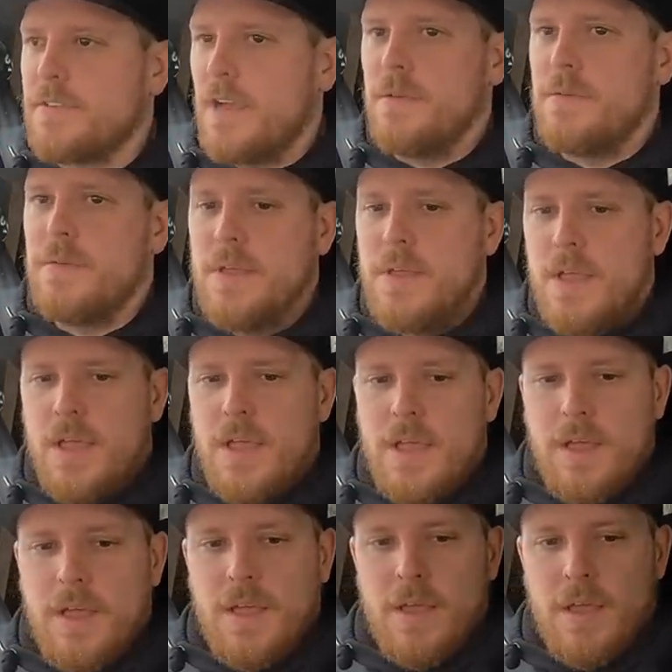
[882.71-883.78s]
So
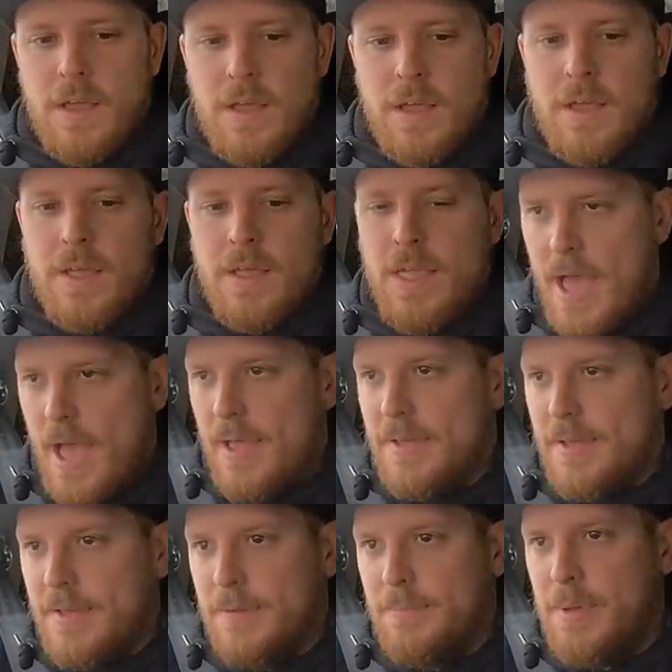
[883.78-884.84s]
yeah,
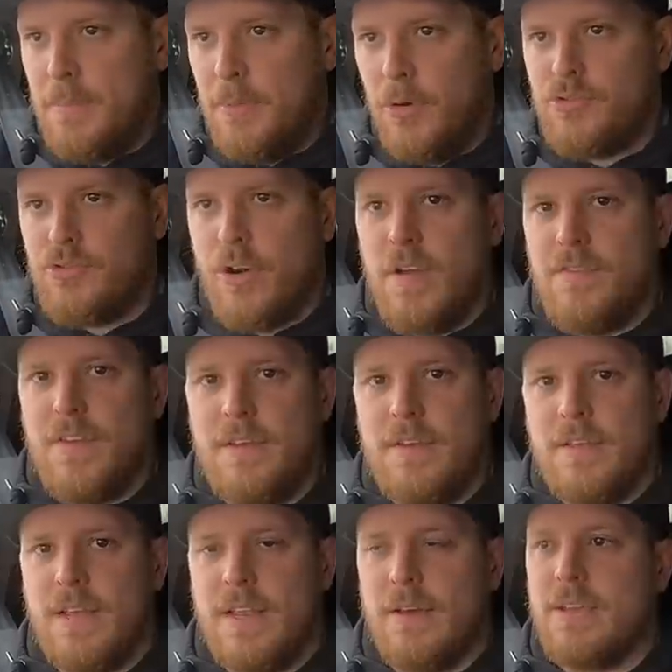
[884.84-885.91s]
a bit more driving
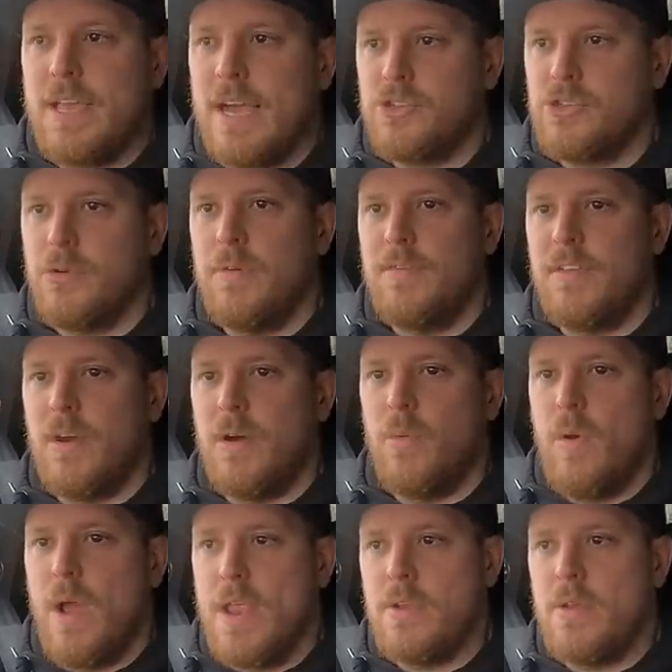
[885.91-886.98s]
and I'll catch up with you
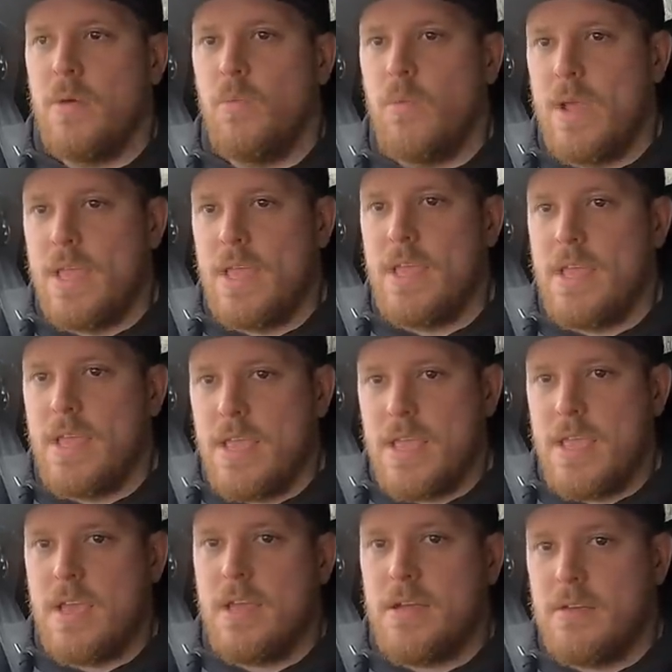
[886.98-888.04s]
when we
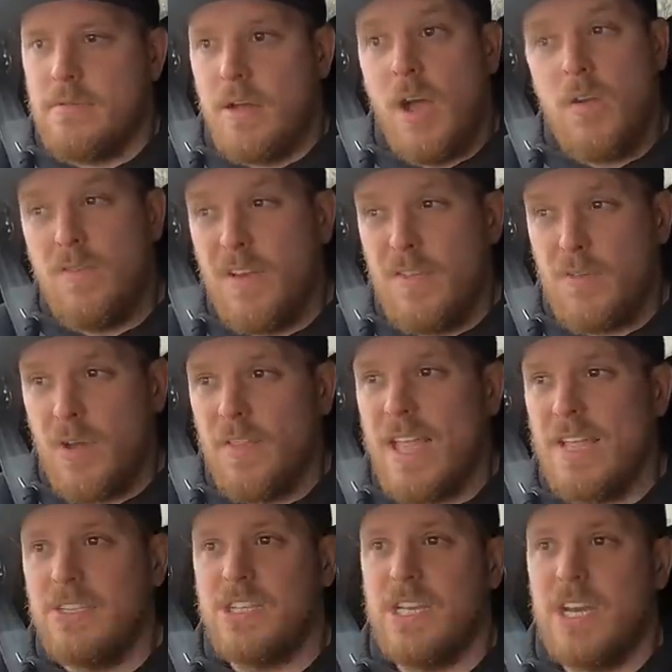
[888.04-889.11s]
hopefully have got the
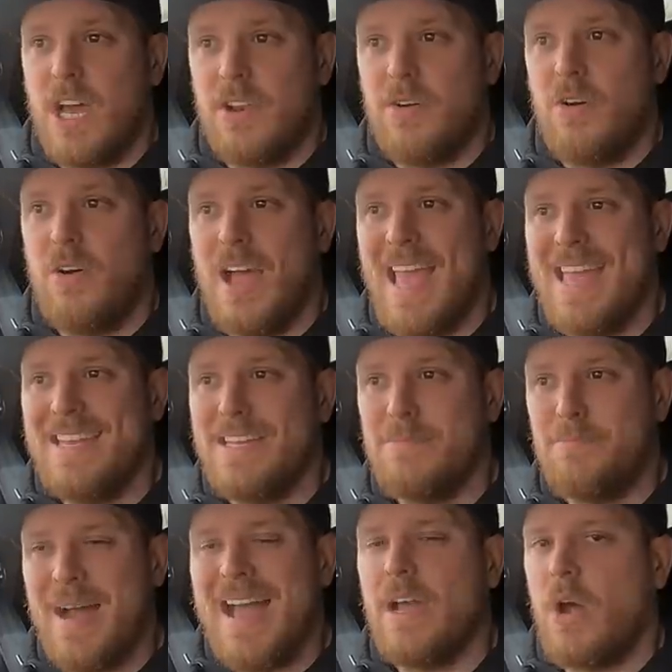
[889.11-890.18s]
engine and are headed
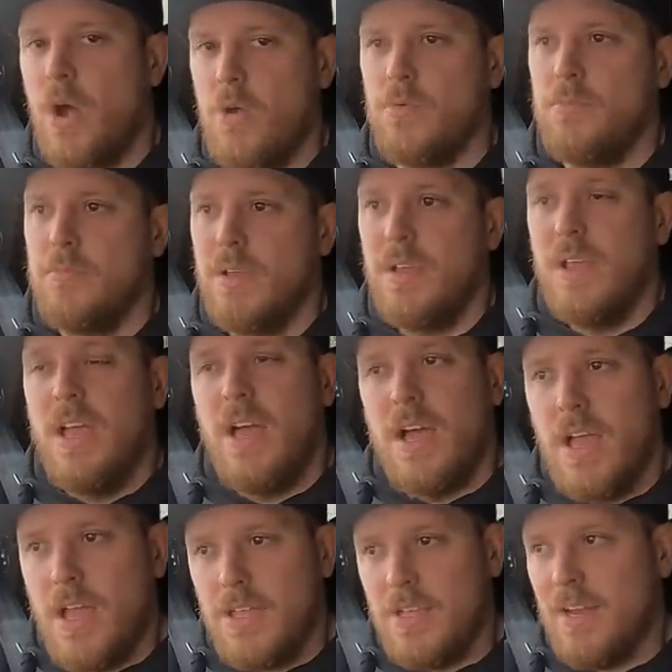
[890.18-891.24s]
back home.
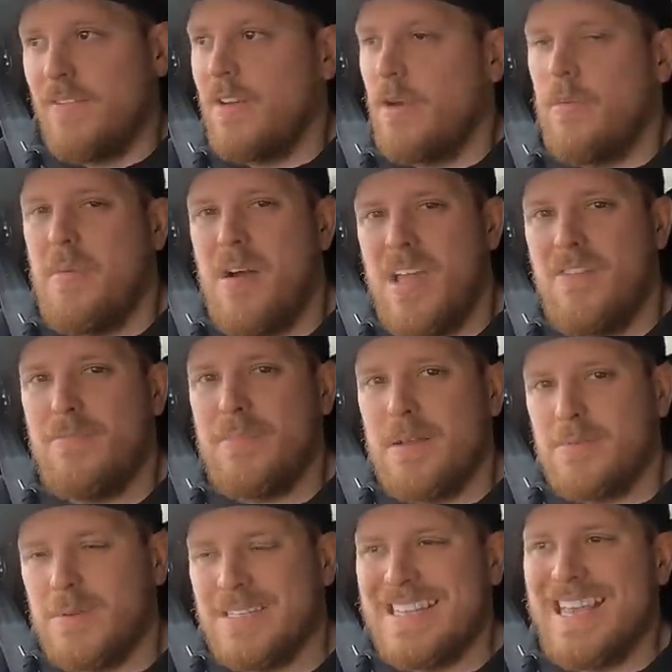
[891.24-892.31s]
And you never know, we might even be
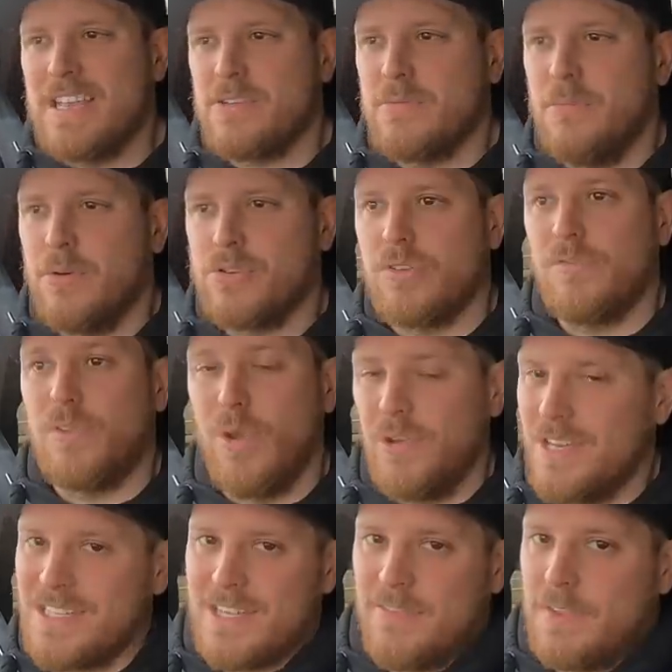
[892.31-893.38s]
able to actually get some more stuff
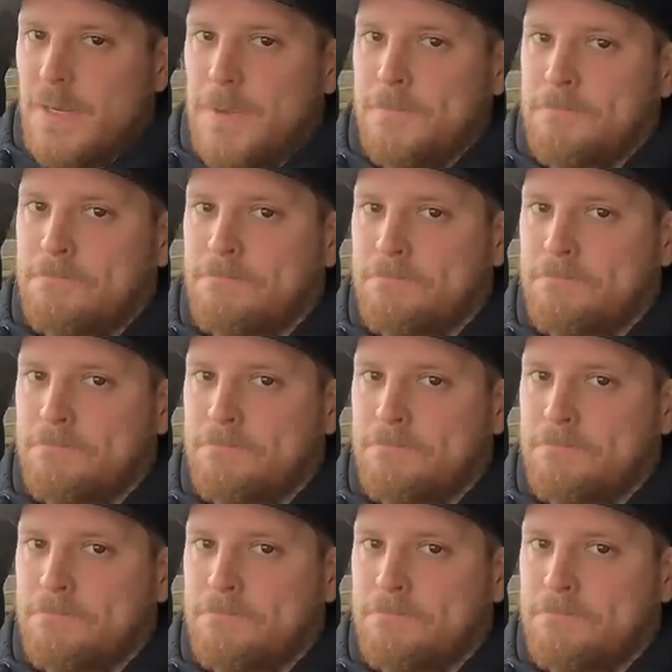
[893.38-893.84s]
done this afternoon.